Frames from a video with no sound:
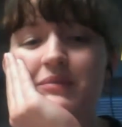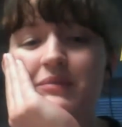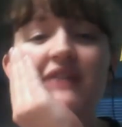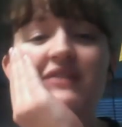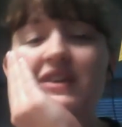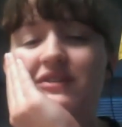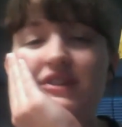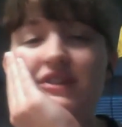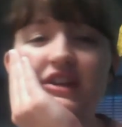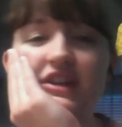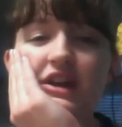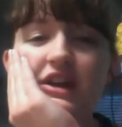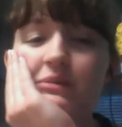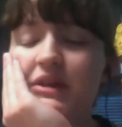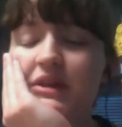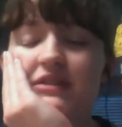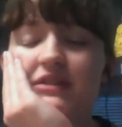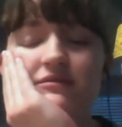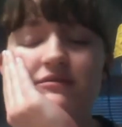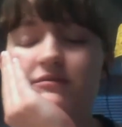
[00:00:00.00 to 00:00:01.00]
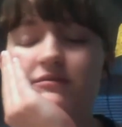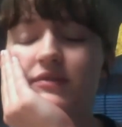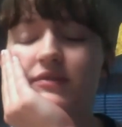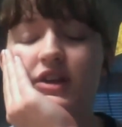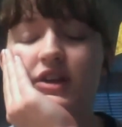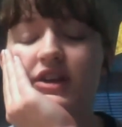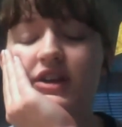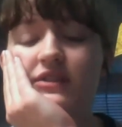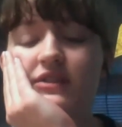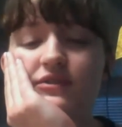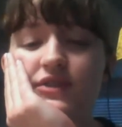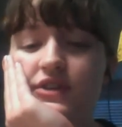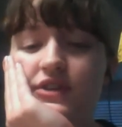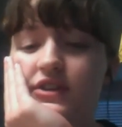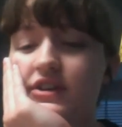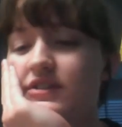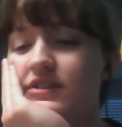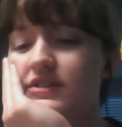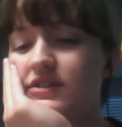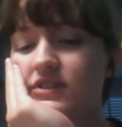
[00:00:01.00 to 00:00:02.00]
I've given up on looking
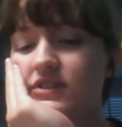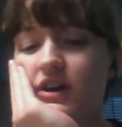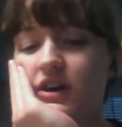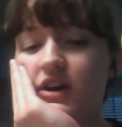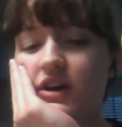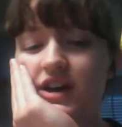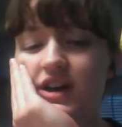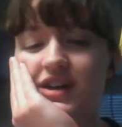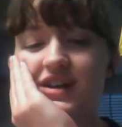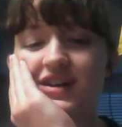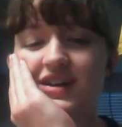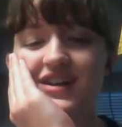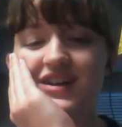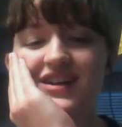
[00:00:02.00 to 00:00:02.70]
further. So.